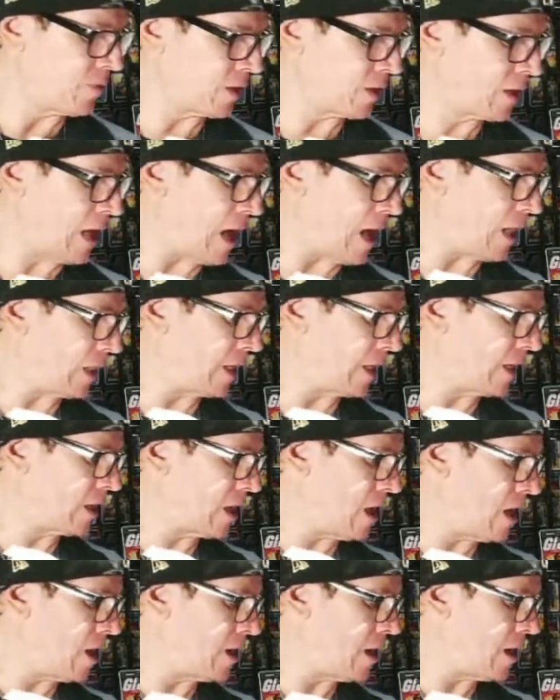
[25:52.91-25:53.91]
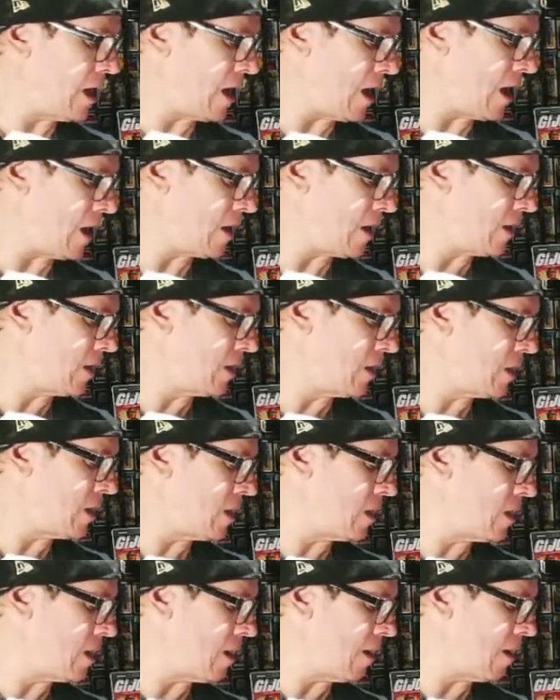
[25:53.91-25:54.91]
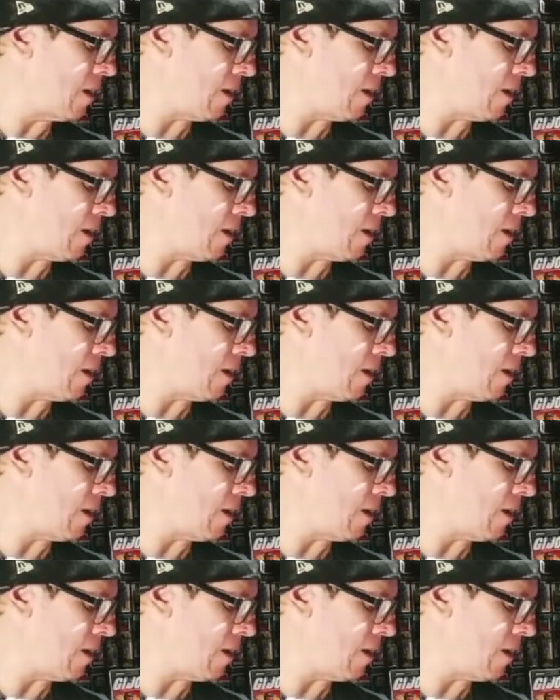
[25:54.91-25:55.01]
Gatling gun and the